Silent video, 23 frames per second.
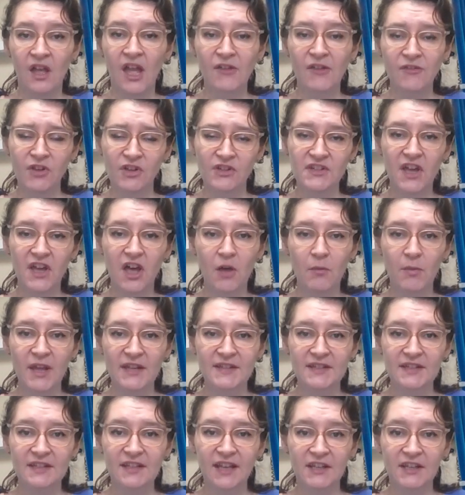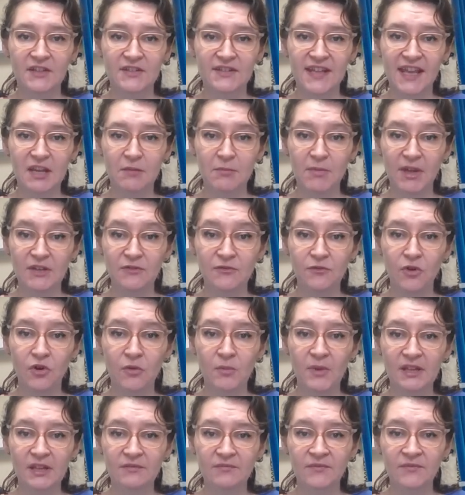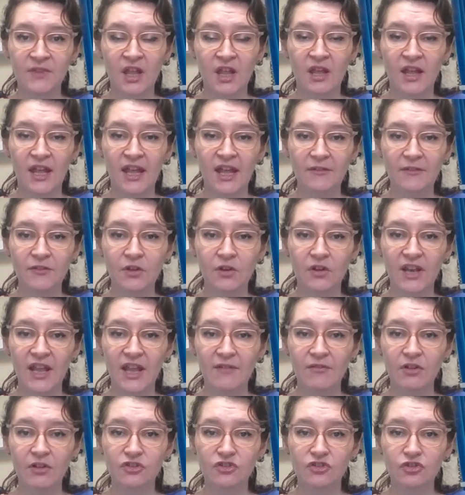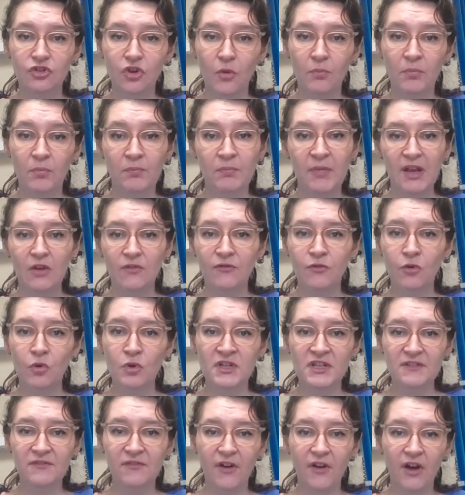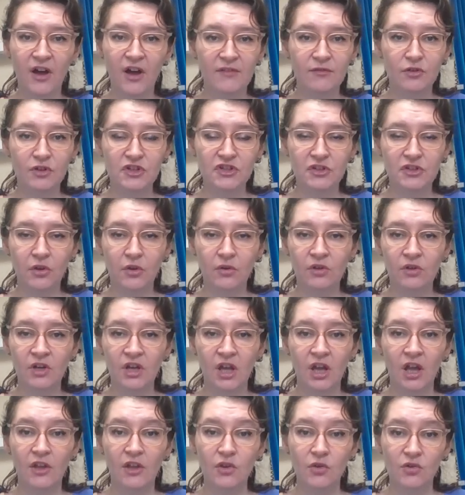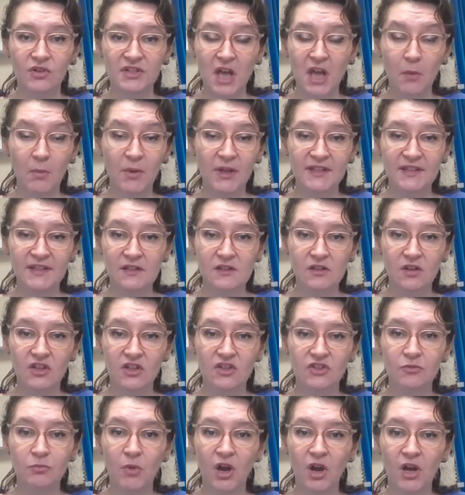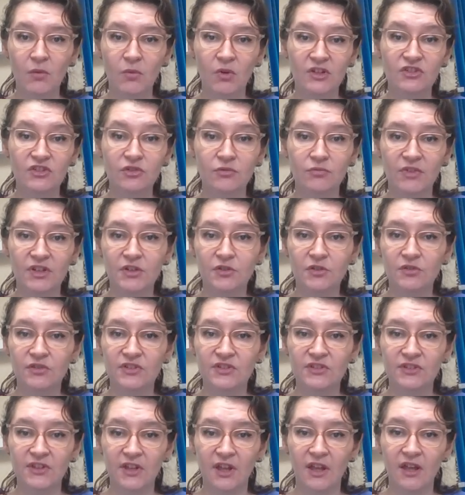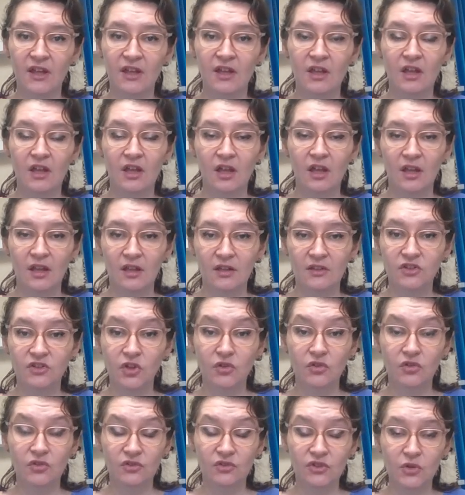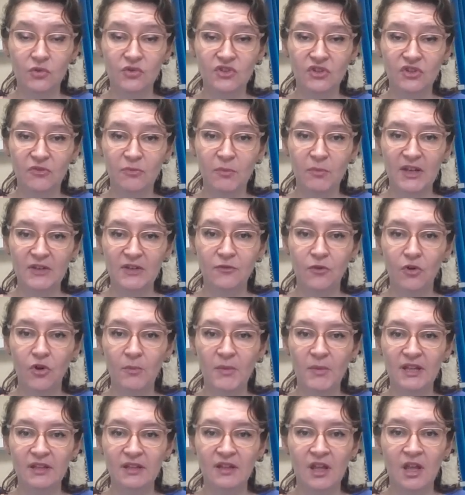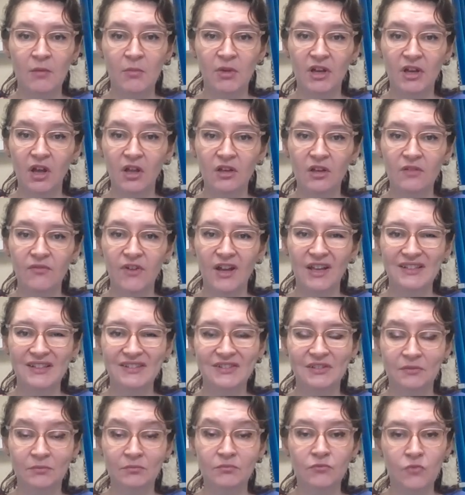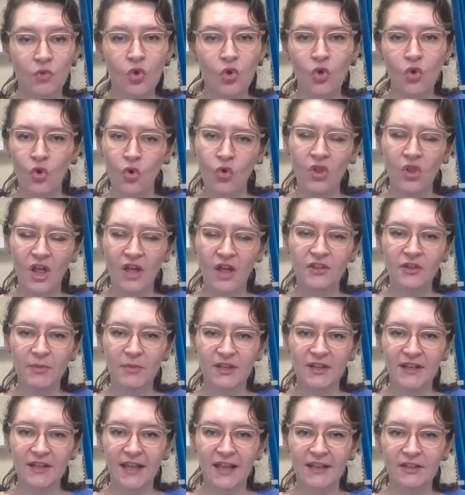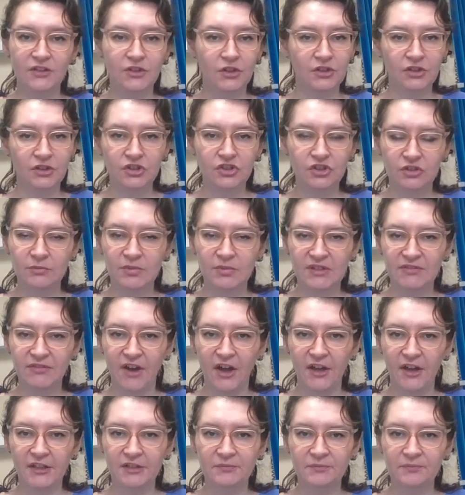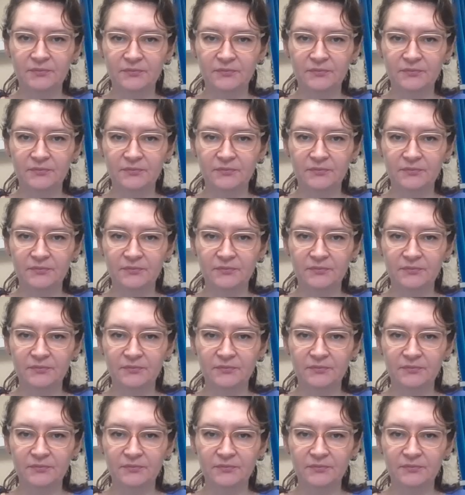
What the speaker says: If you're diabetic and you take metformin, if your levels drop below 45 or so, your diabetic nurse might want to reduce the dose of metformin, but otherwise all other medication should be fine.